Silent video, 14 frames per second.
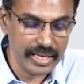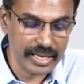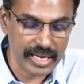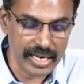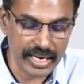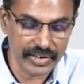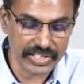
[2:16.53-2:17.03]

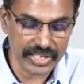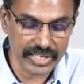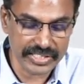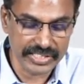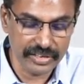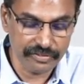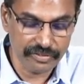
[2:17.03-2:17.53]
Coloration
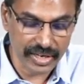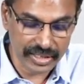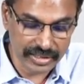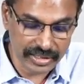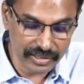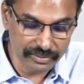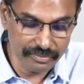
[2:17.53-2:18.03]
was
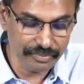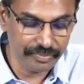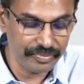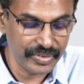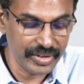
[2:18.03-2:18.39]
defective,